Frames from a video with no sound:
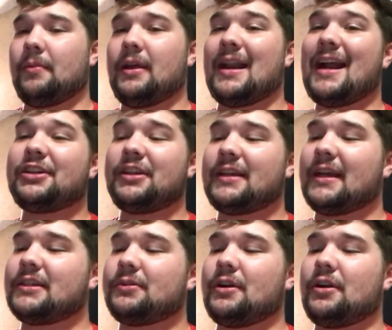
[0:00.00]
It actually
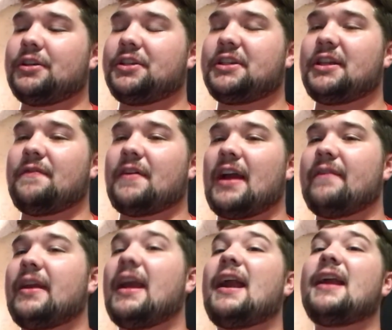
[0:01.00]
takes 365
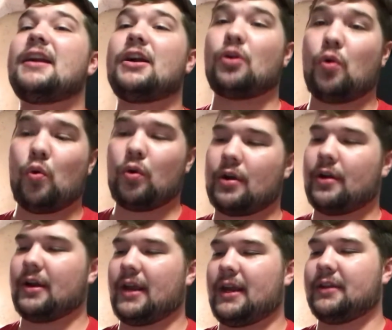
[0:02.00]
and a quarter
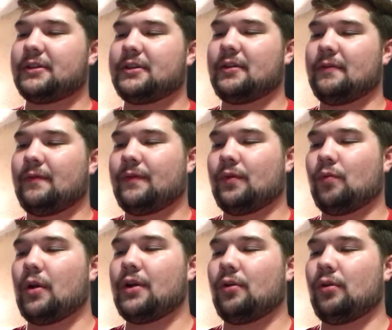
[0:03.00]
days for
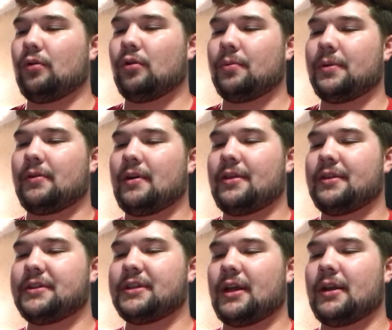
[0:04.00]
one whole orbit around the
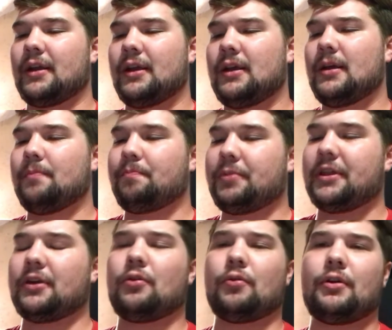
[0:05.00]
sun, but the
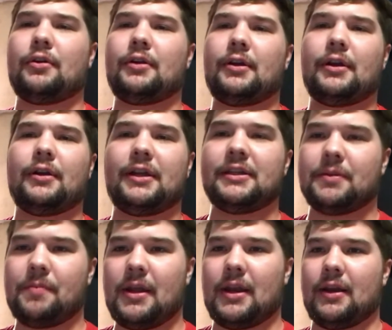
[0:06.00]
quarter is
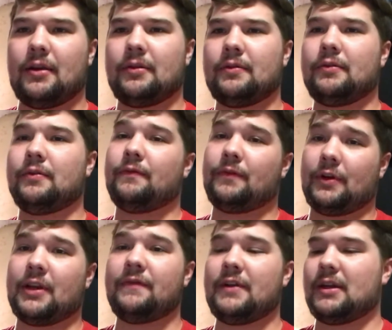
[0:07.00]
omitted for
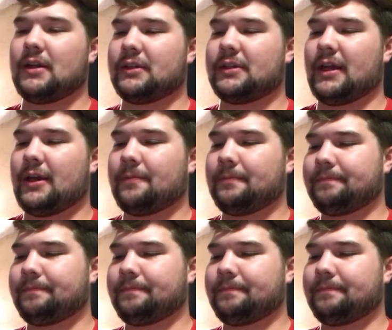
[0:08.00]
convenience sake.